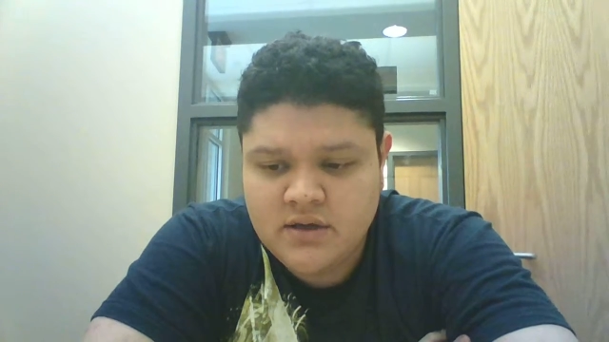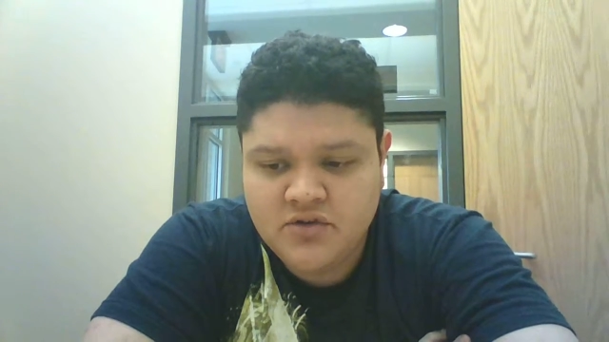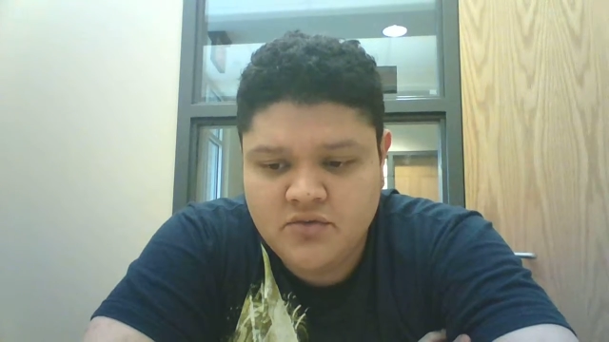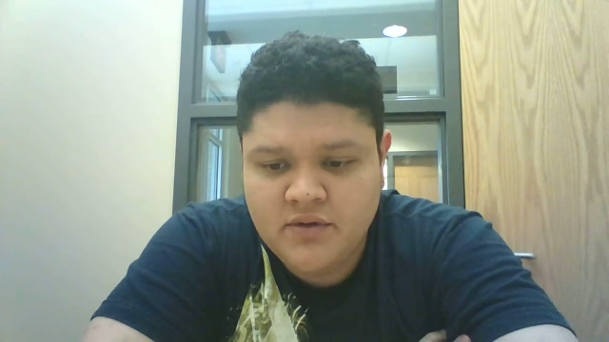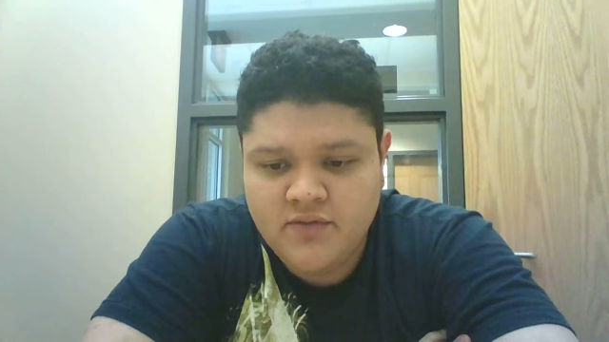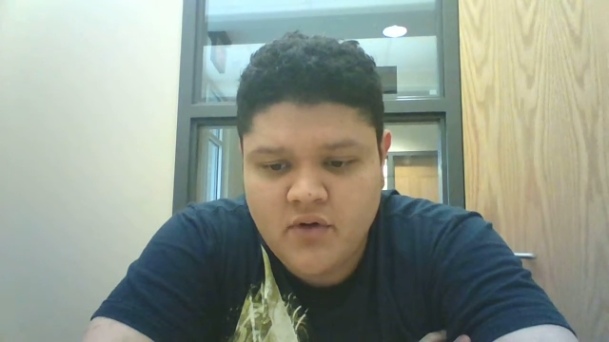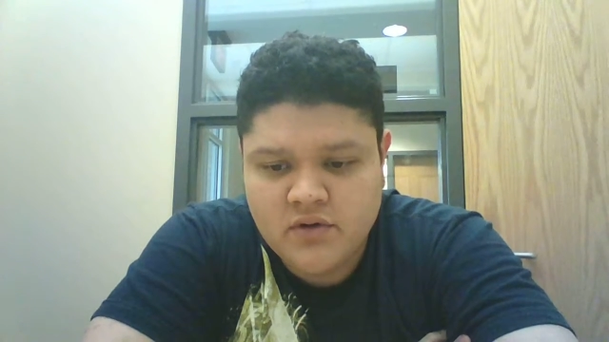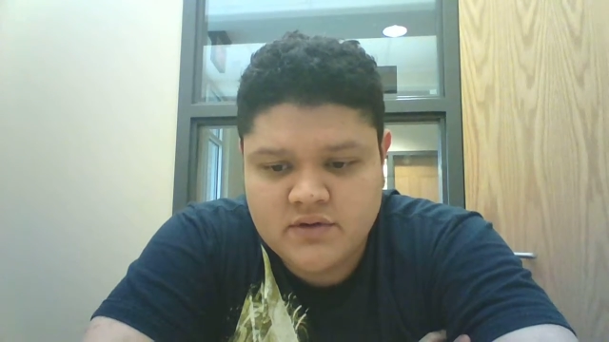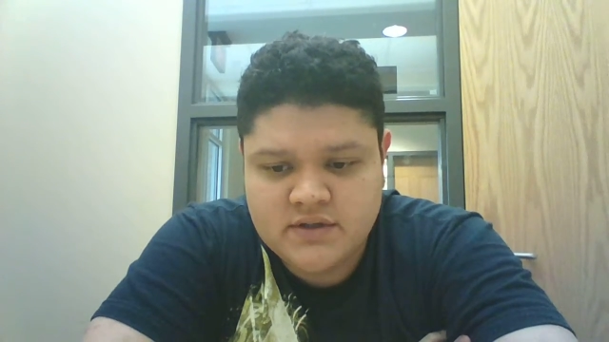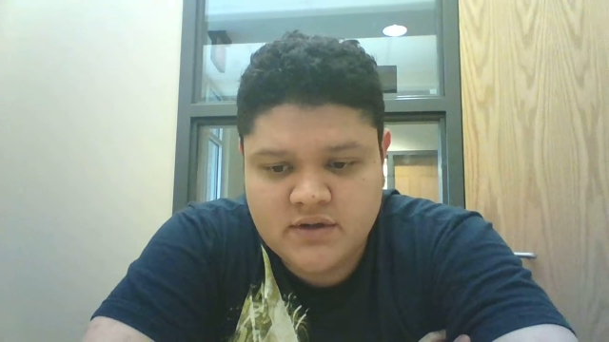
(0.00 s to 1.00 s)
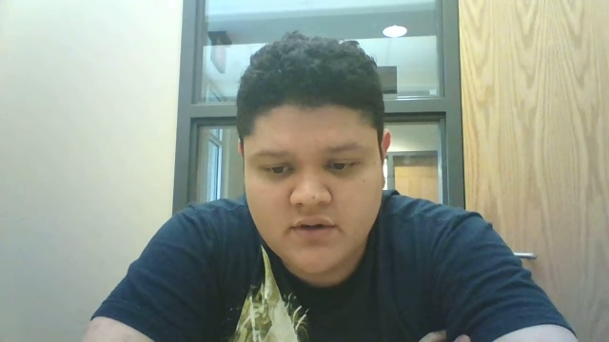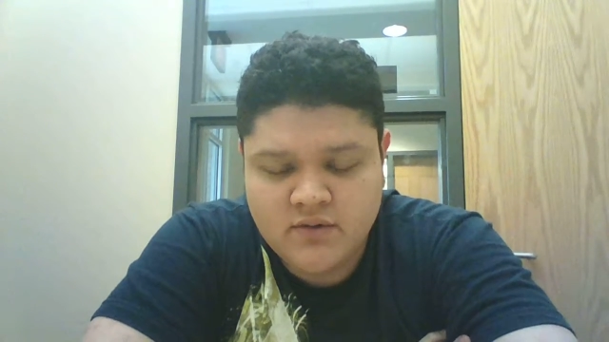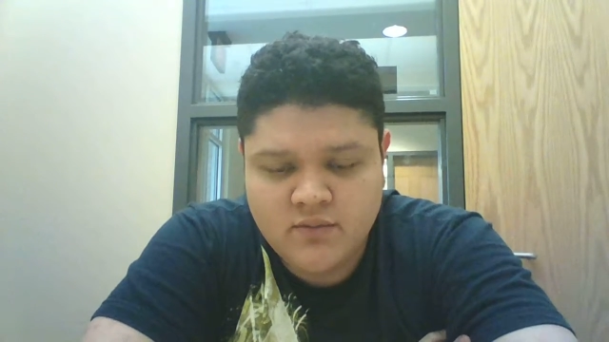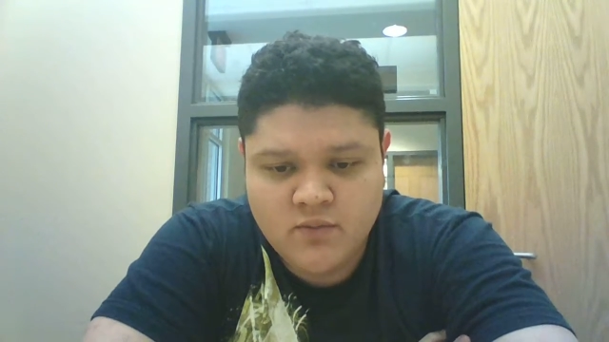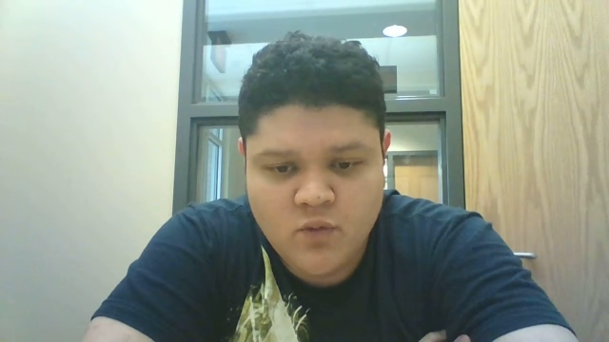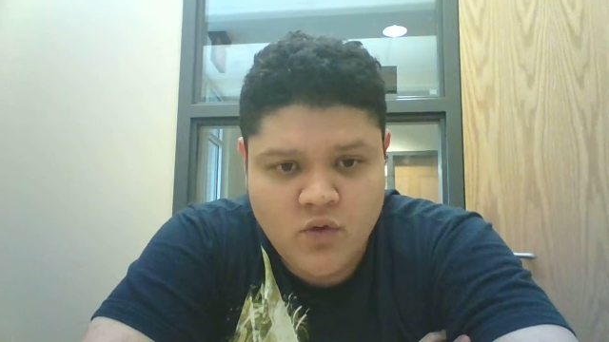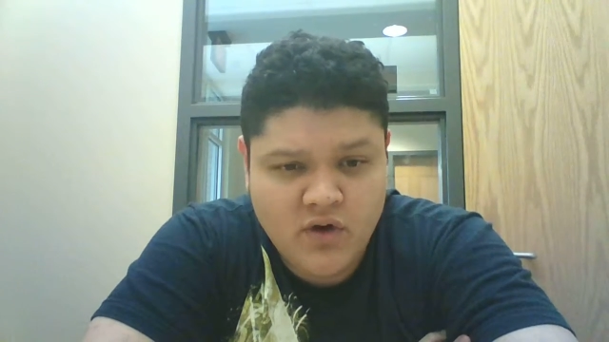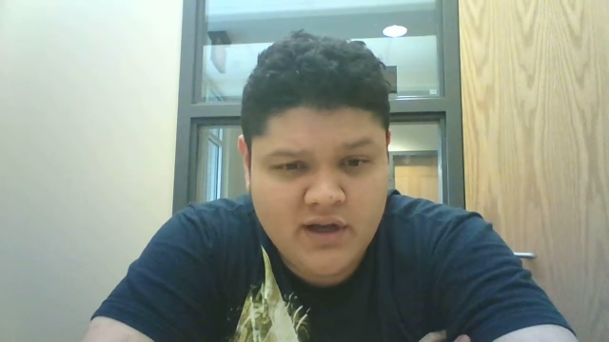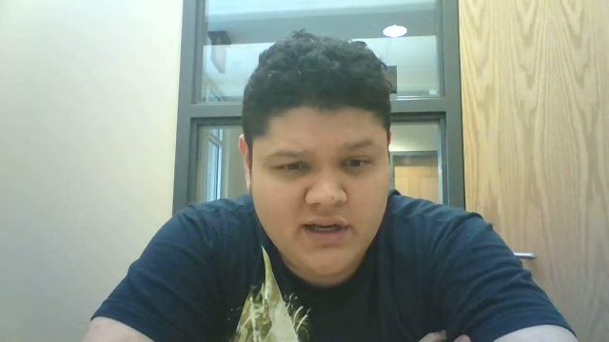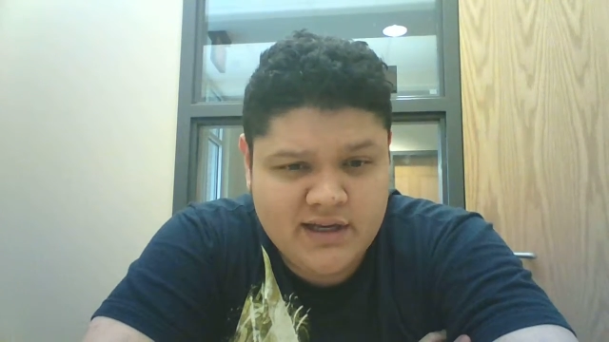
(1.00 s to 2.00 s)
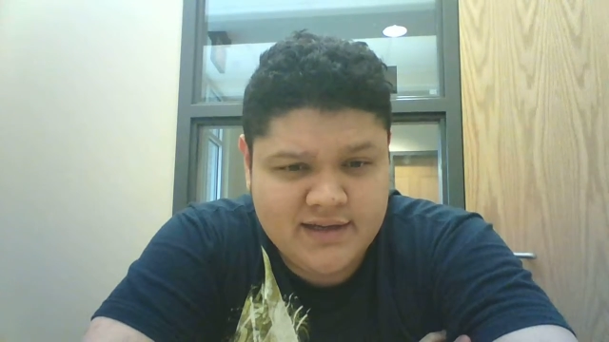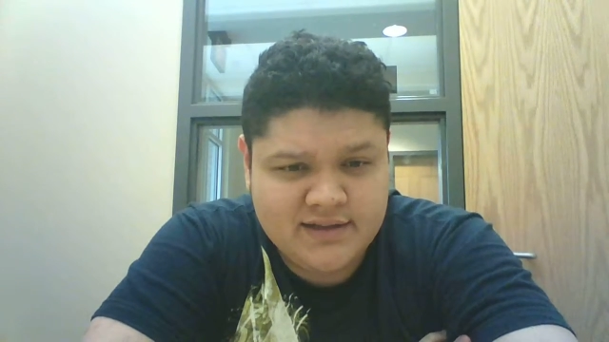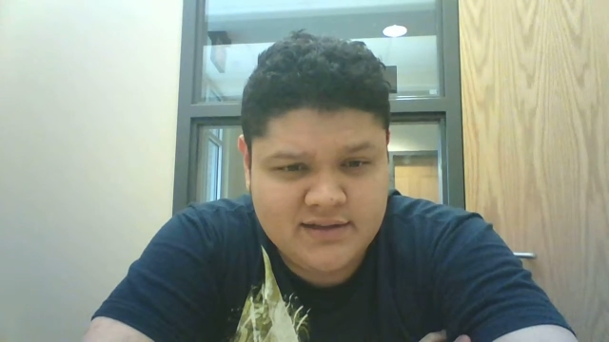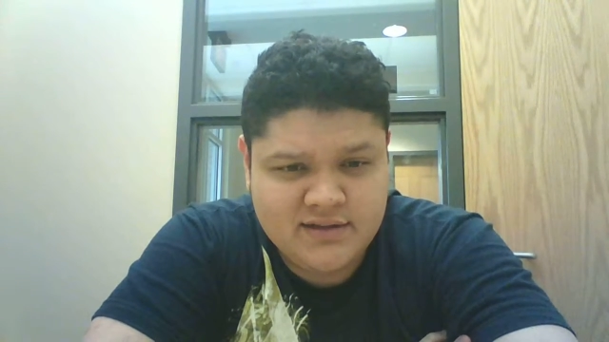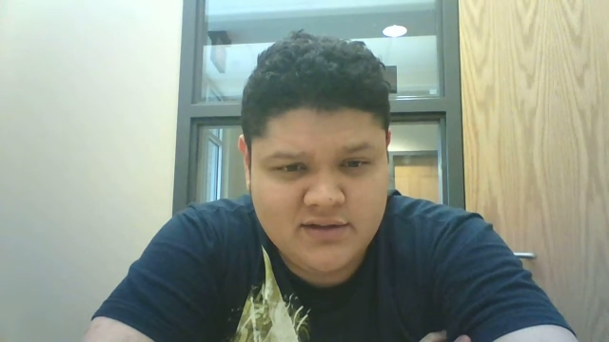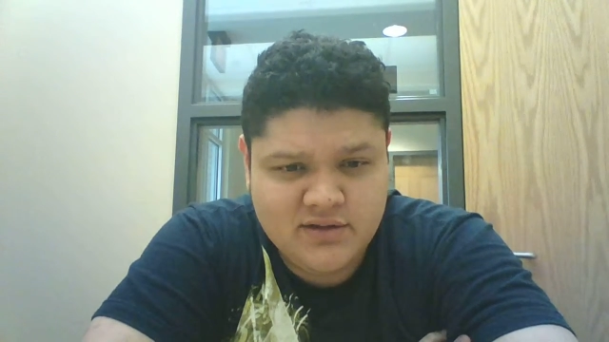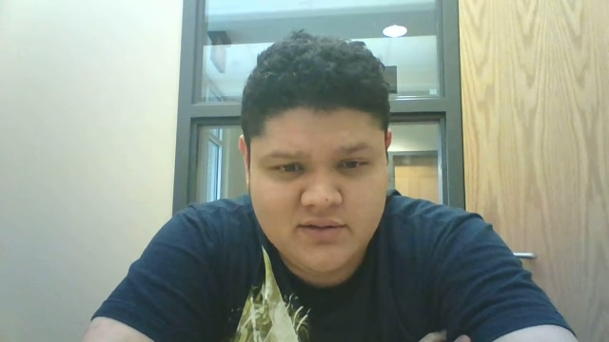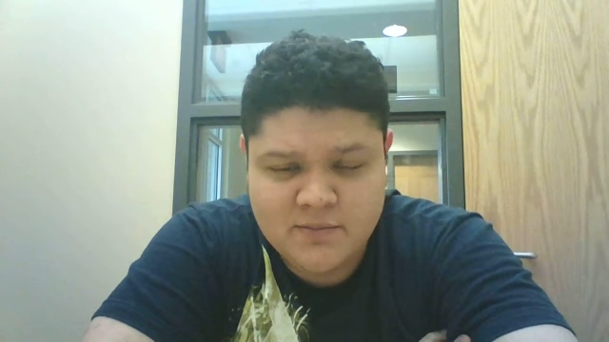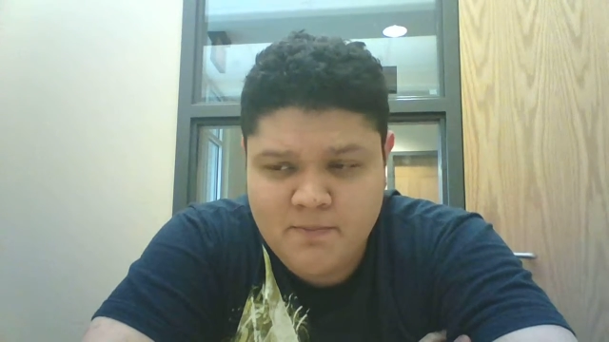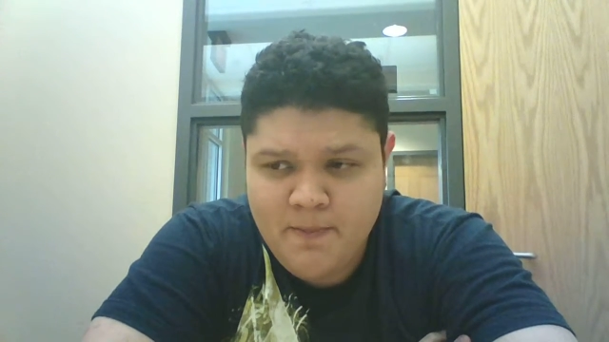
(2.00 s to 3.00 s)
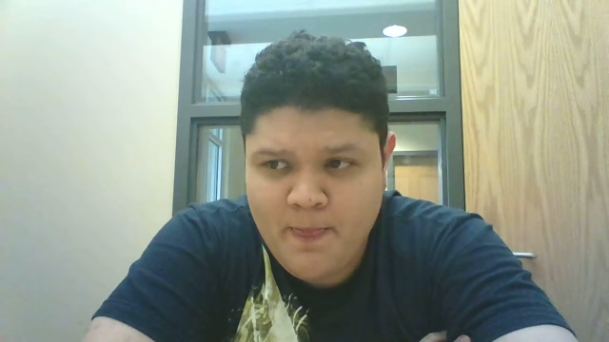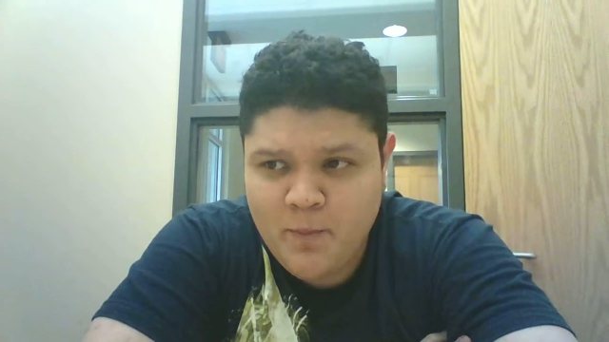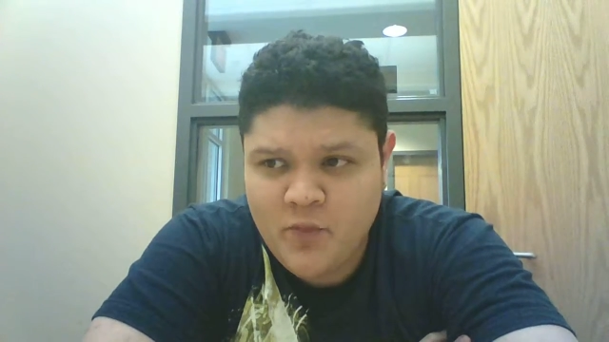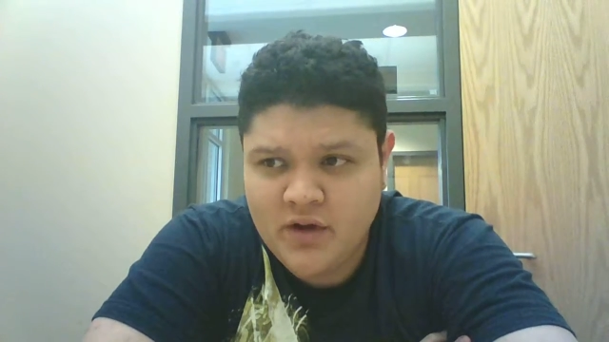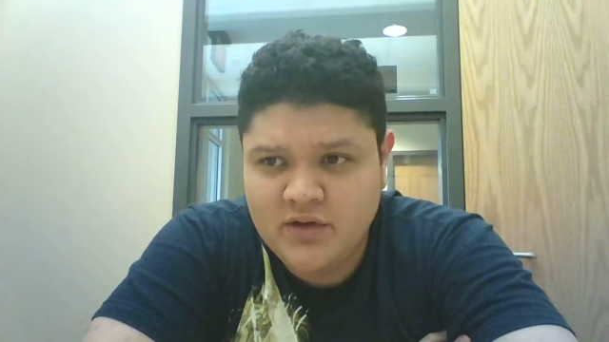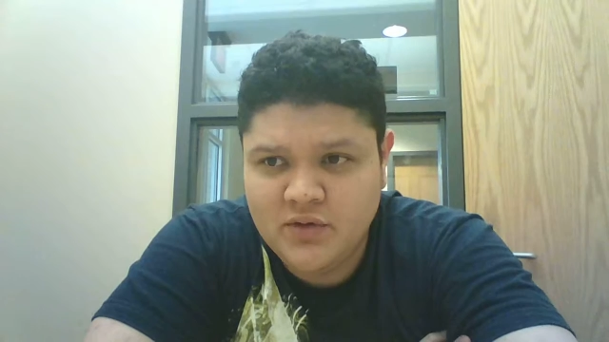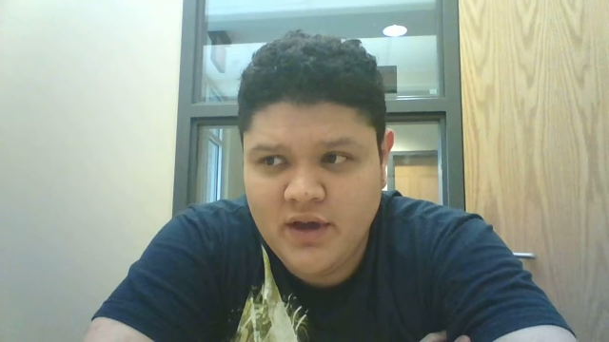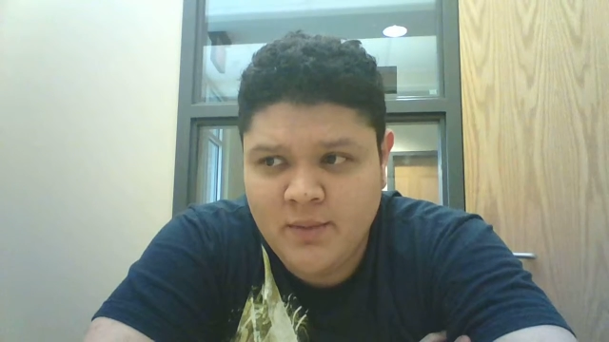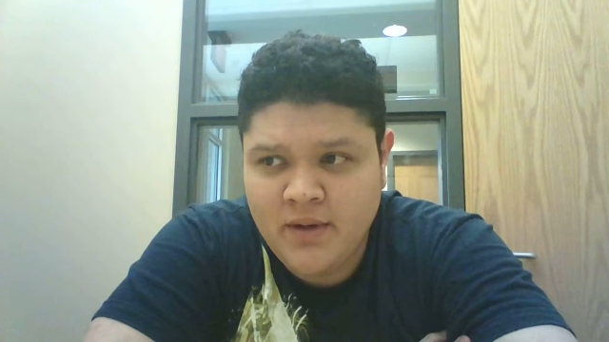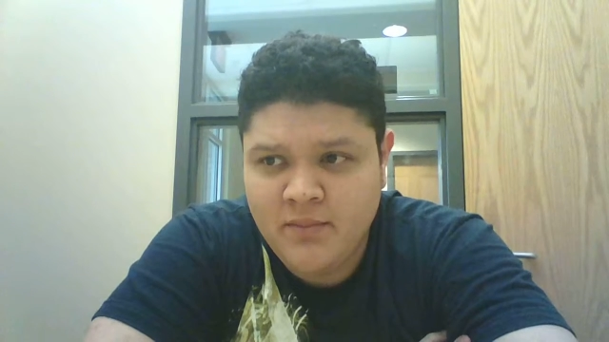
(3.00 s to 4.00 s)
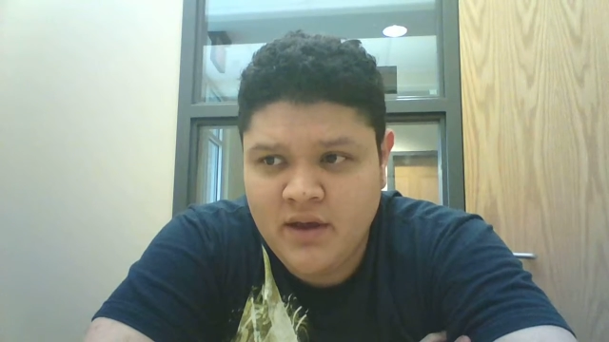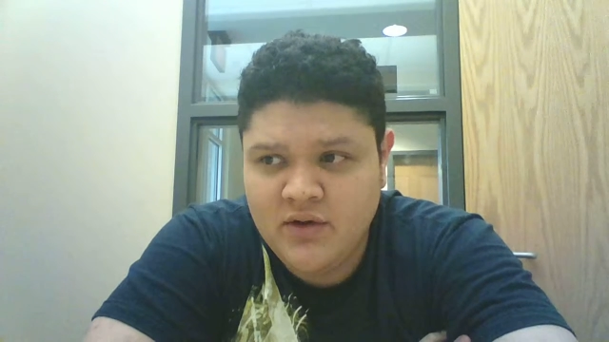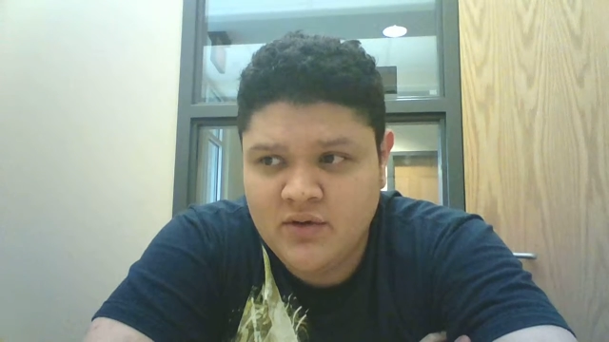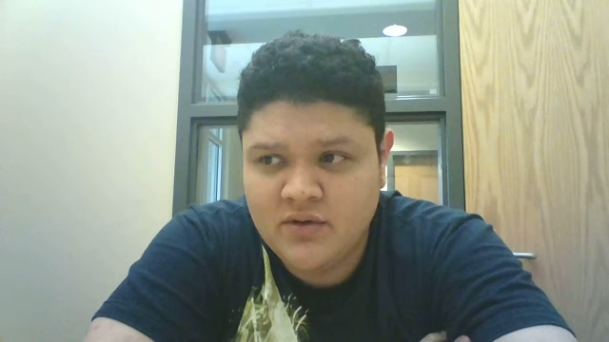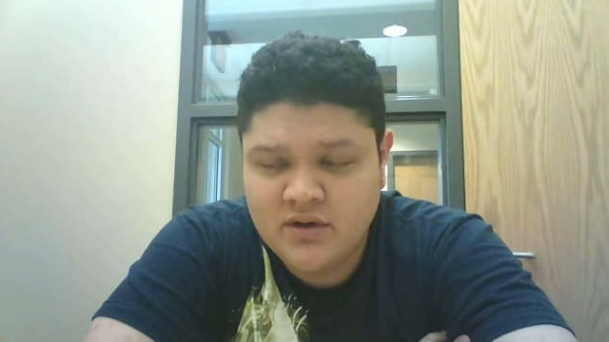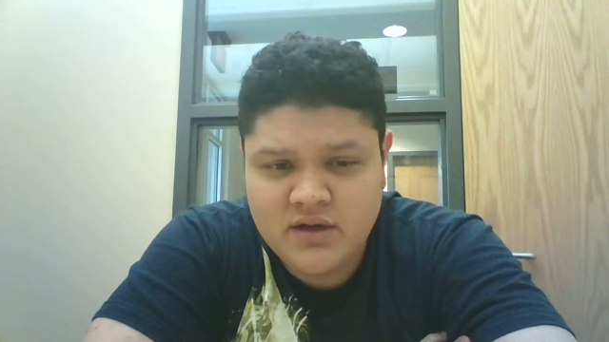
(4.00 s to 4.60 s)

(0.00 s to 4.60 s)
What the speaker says: just been focusing on working and trying to get my major